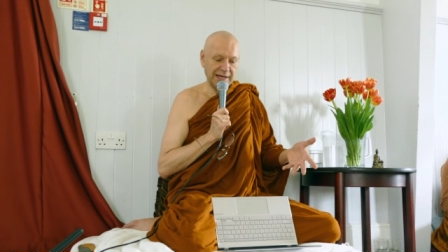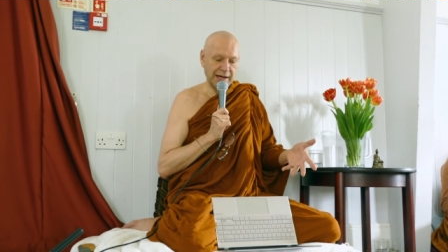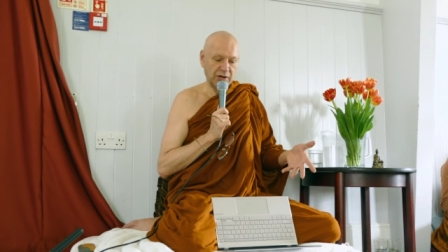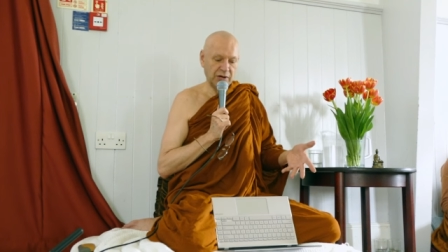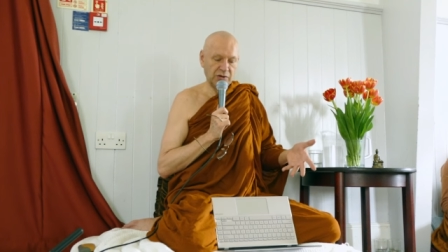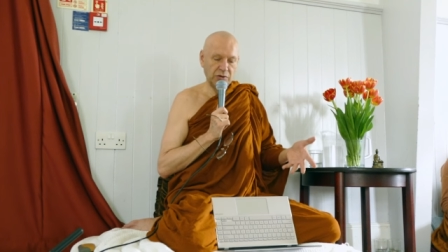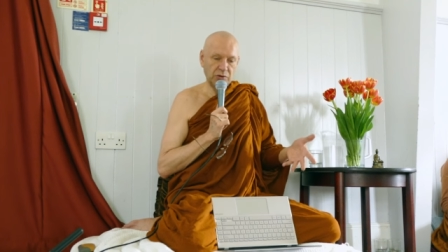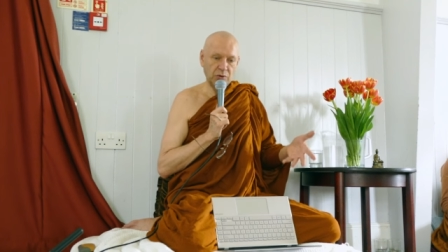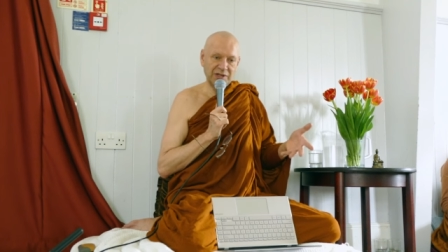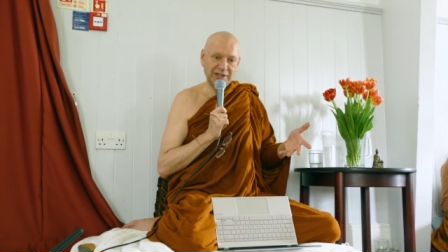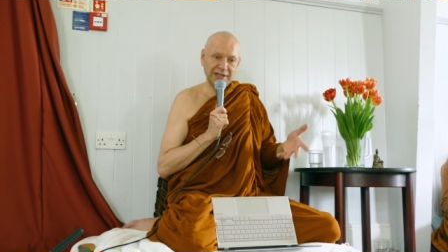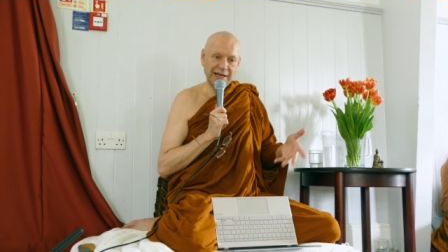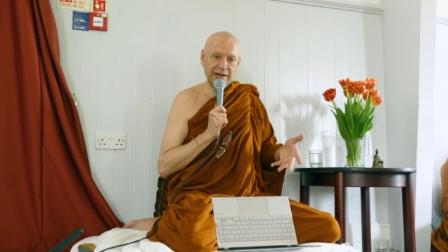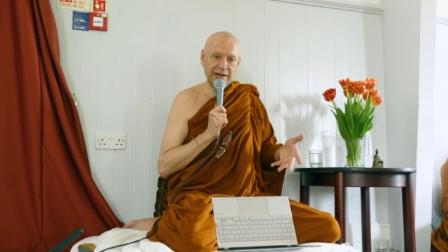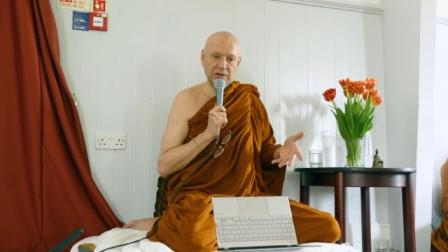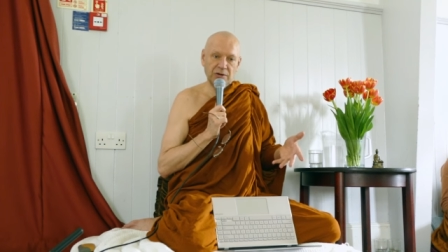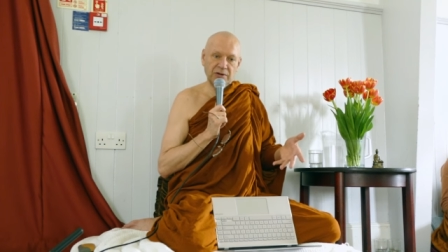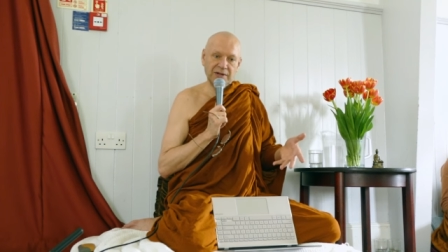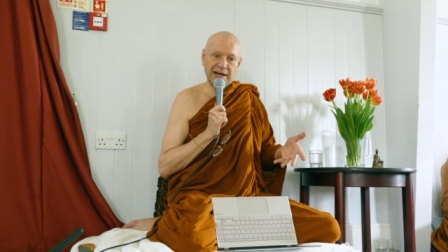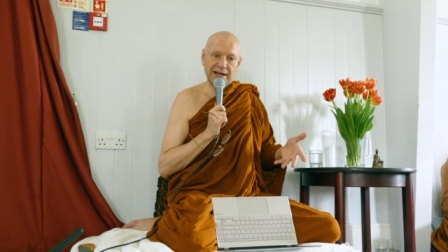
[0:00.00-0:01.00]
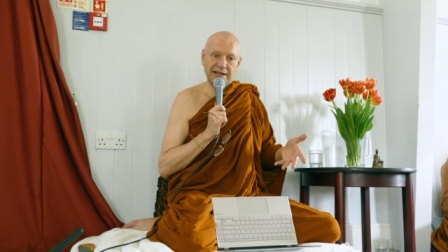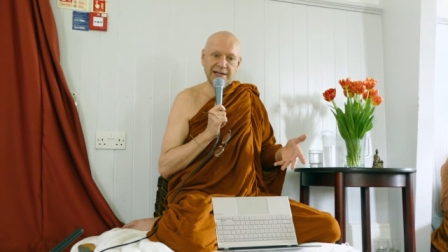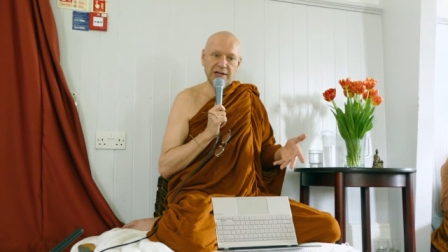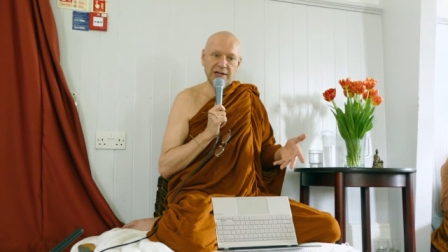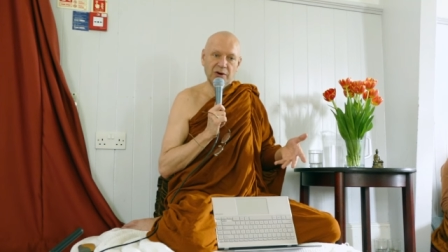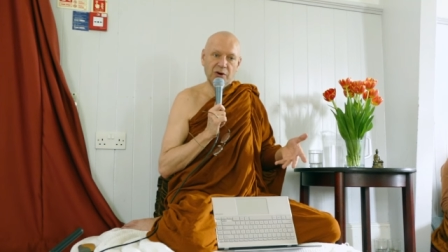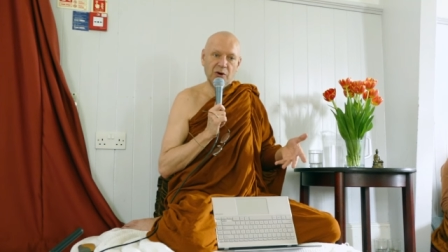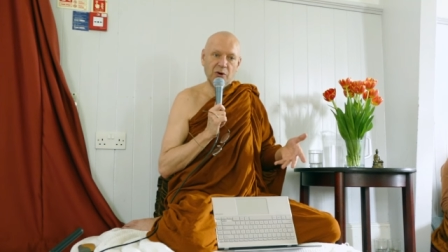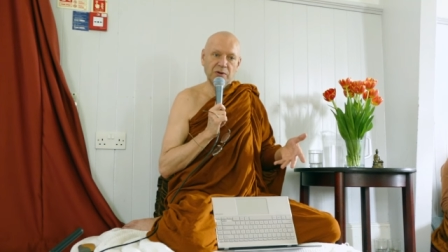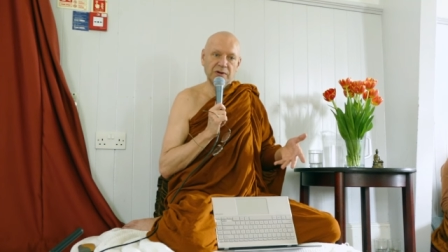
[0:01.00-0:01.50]
out you cannot
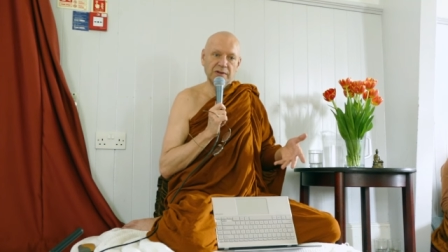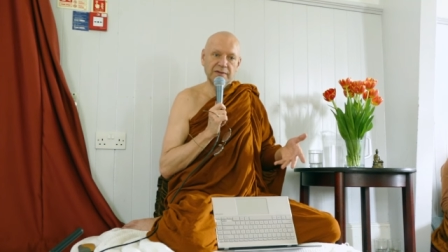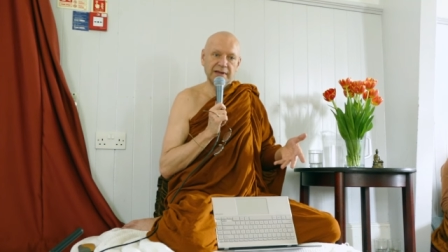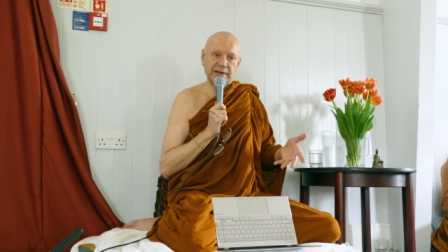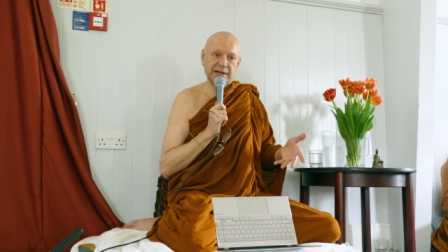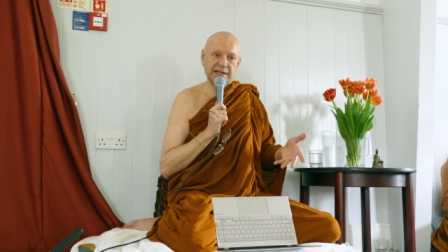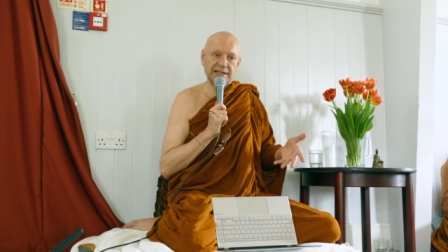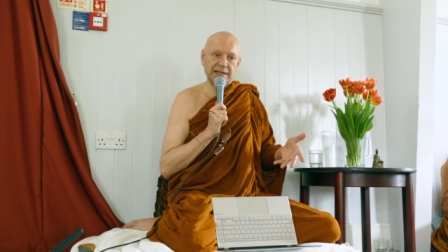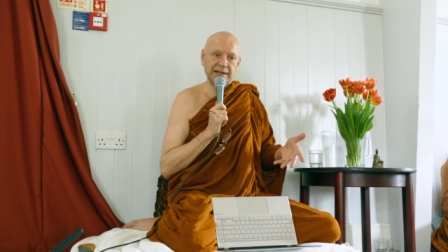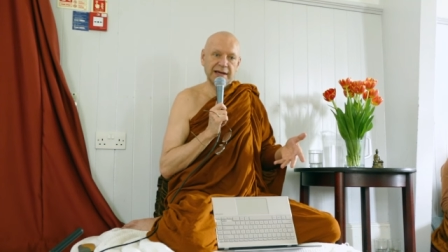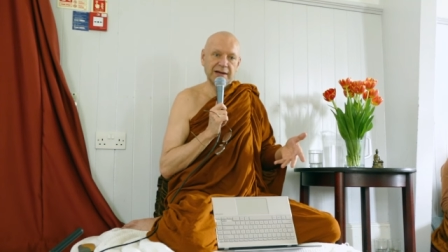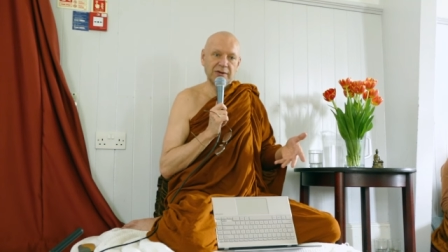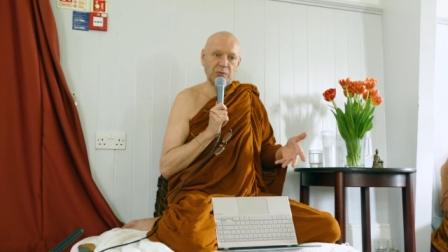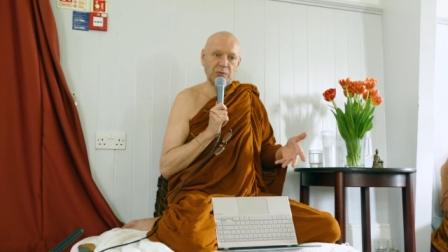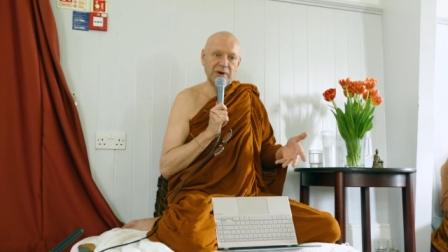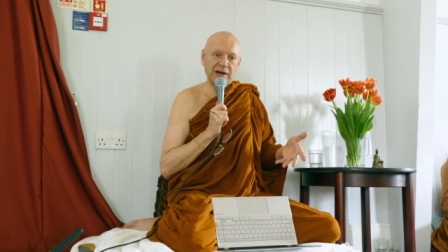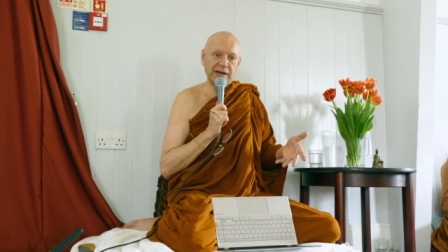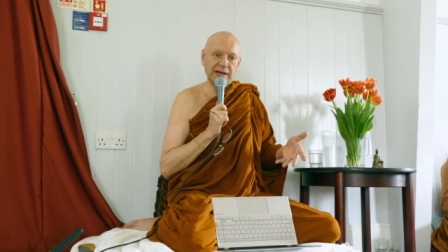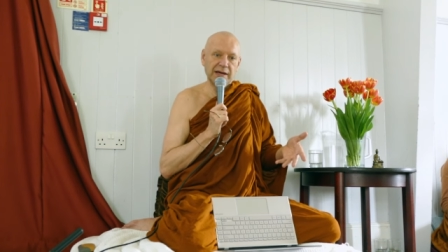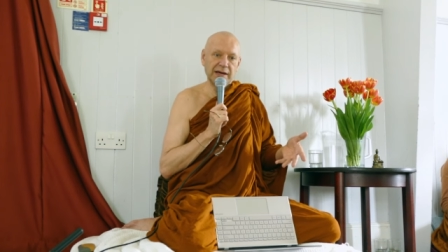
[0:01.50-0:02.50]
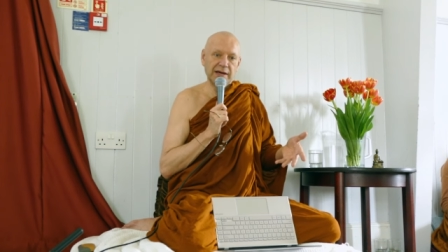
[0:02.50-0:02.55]
actually own things in that way.